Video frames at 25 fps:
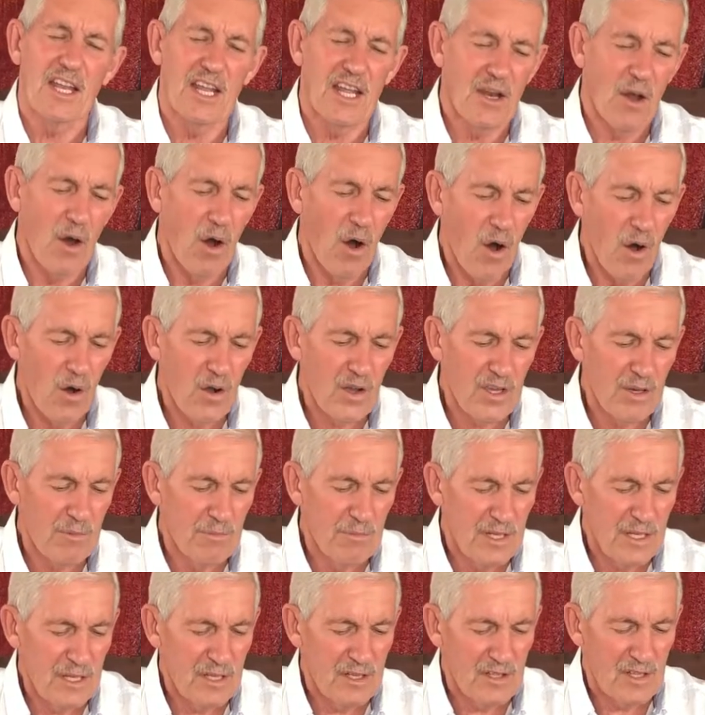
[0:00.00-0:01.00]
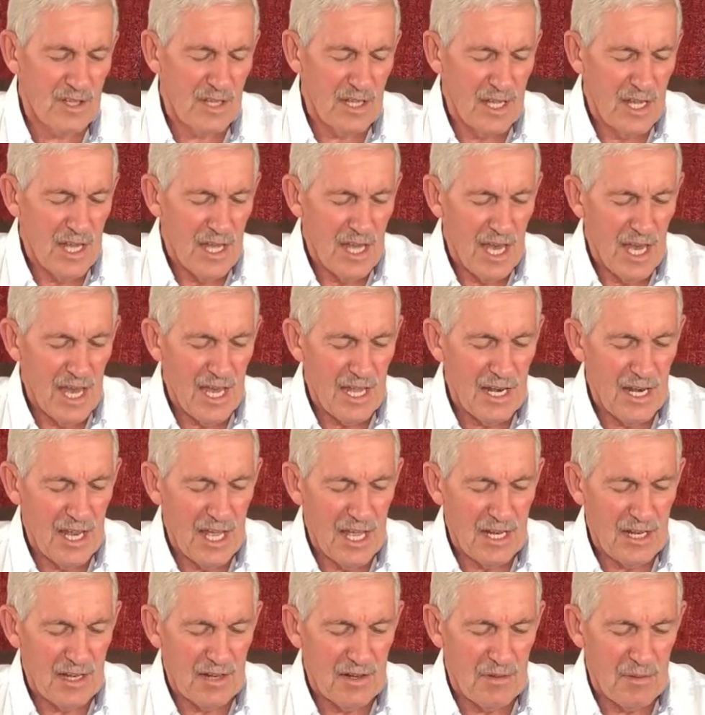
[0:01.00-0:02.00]
an argument and,
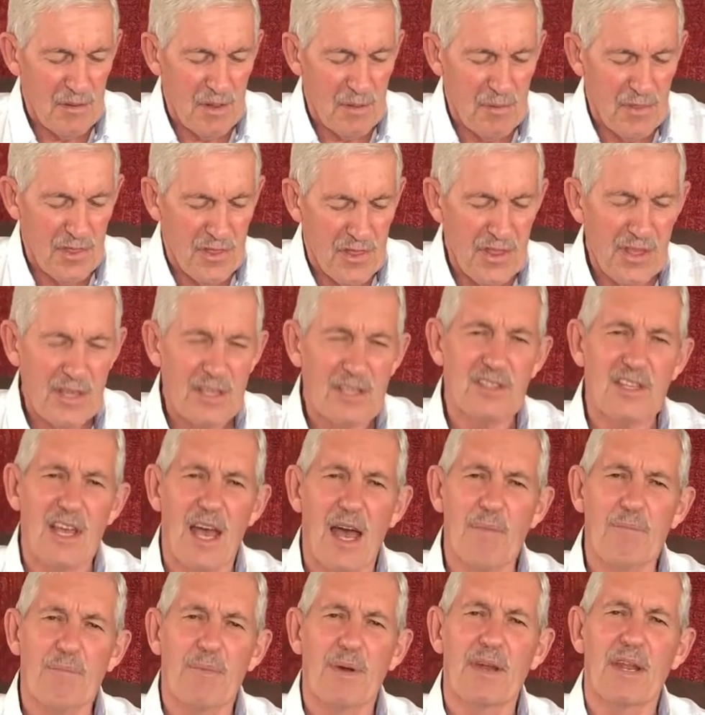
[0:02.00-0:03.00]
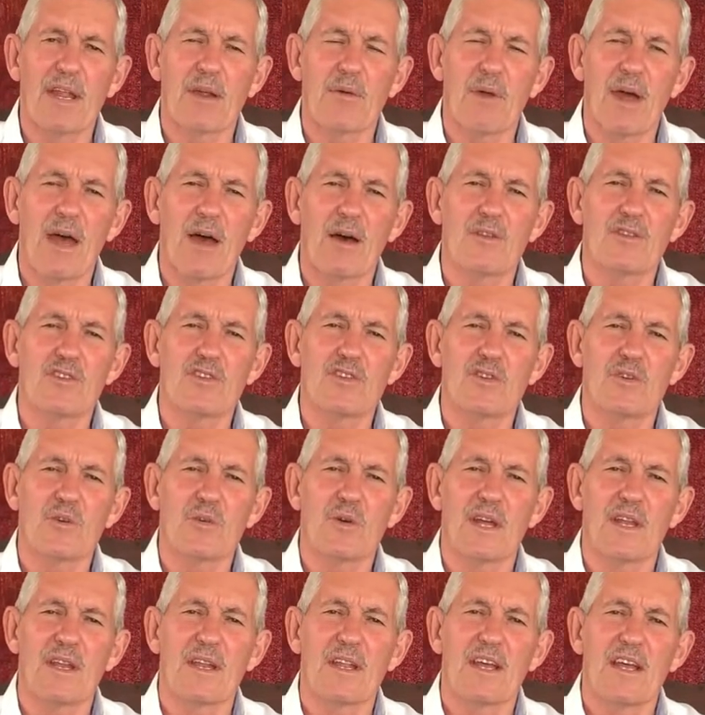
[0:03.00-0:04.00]
and things happen around you.
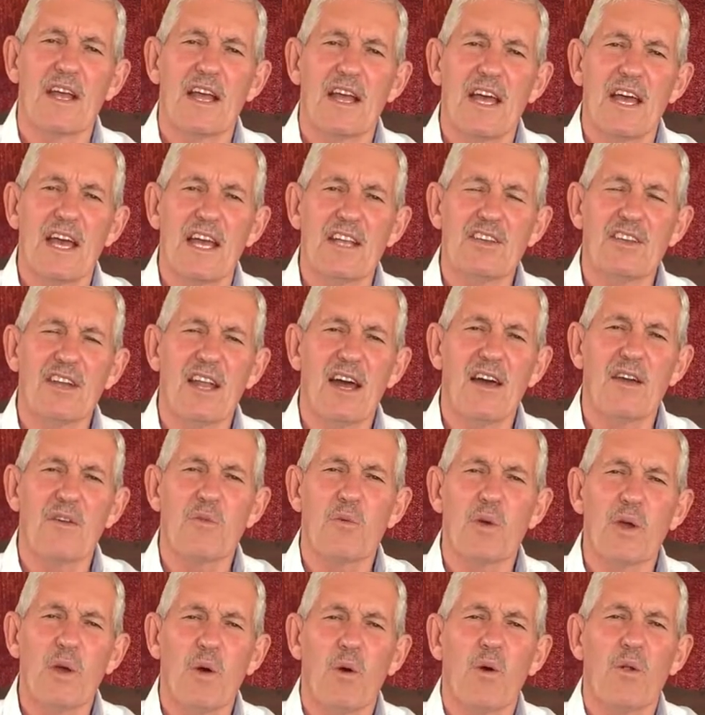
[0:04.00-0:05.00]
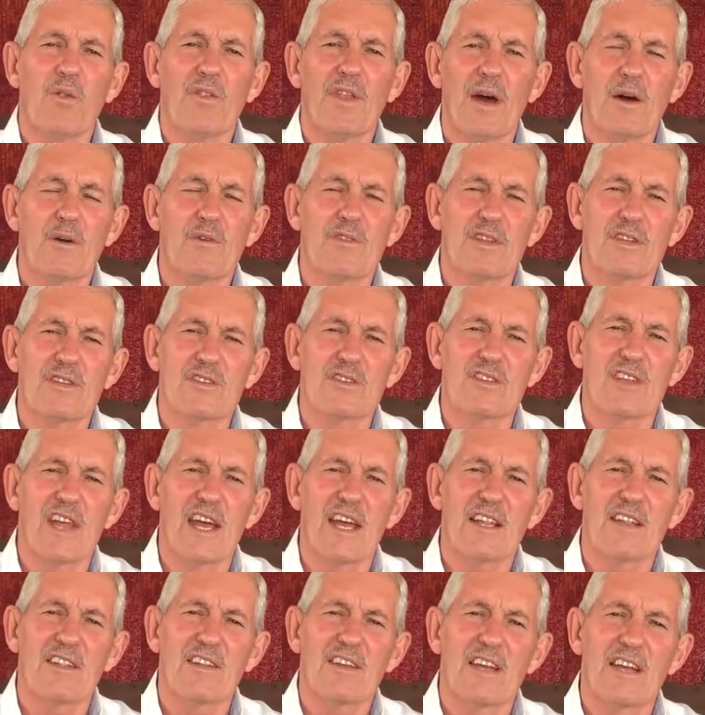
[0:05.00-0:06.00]
And, and you know, we all know this
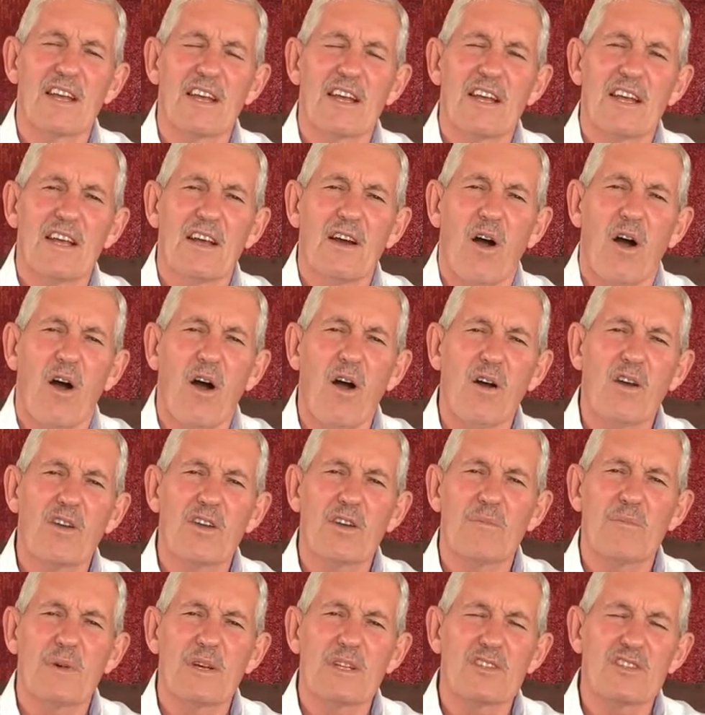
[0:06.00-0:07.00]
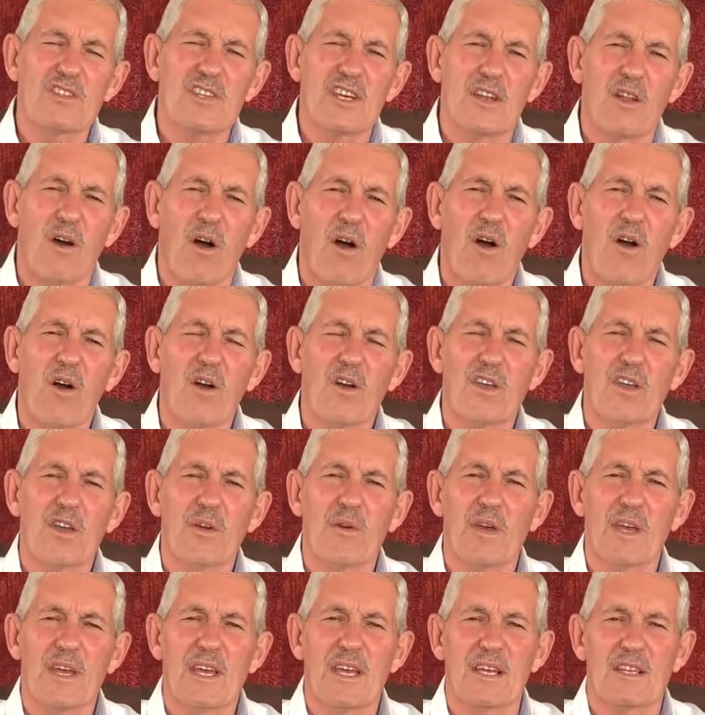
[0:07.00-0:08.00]
that arguments and
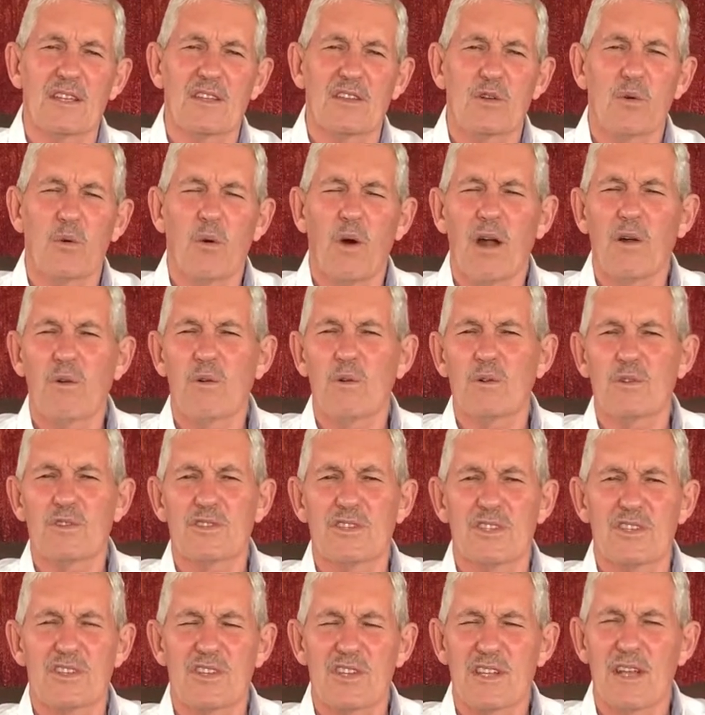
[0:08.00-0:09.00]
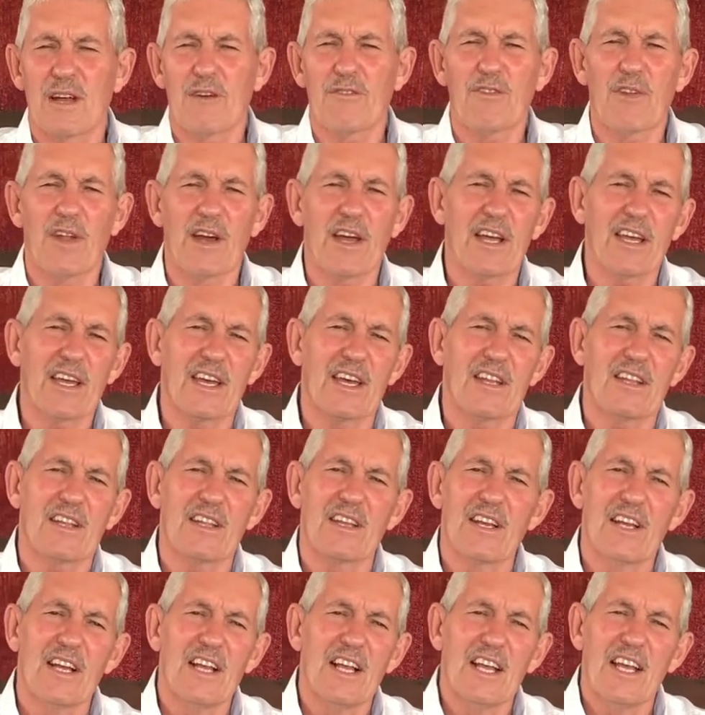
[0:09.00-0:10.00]
arguing and quarrels and stuff like that,
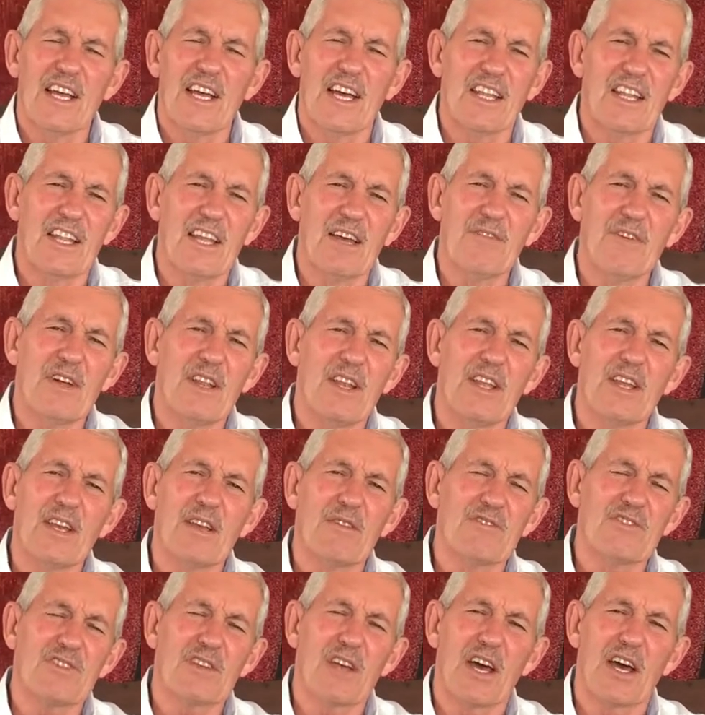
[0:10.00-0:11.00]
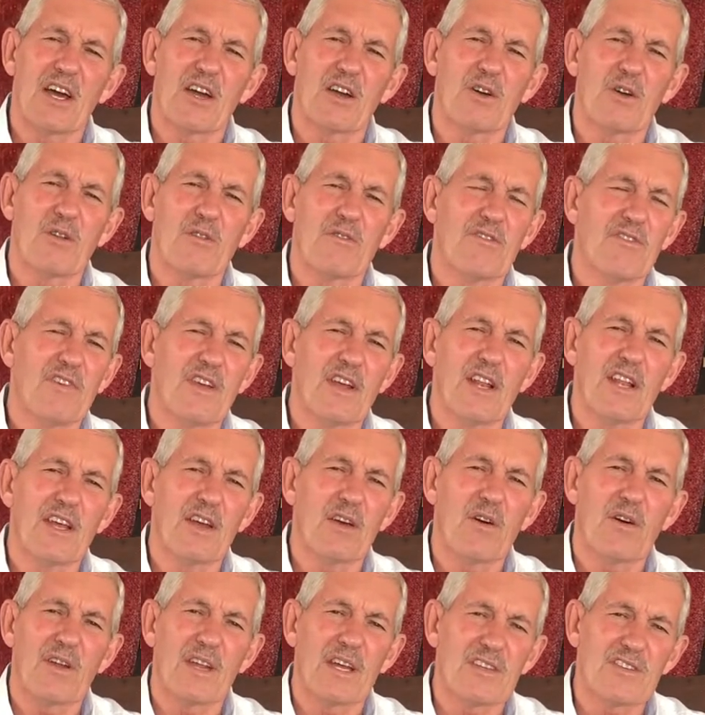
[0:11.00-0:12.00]
it never leaves a good feeling
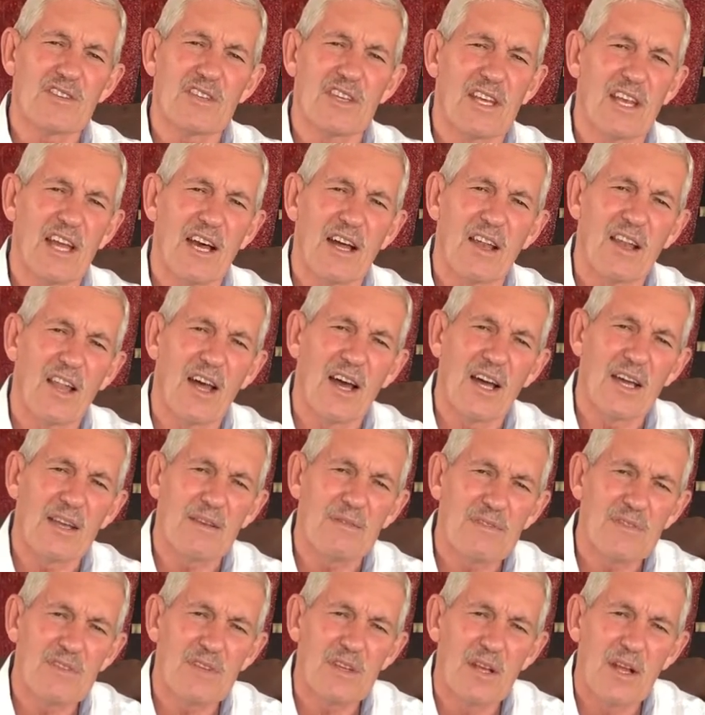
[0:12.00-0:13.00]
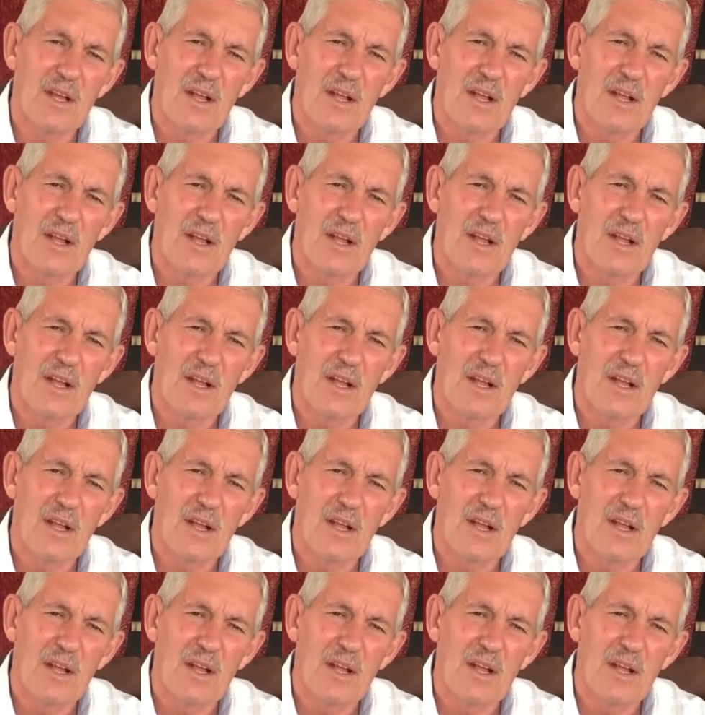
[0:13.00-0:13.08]
on us in our lives.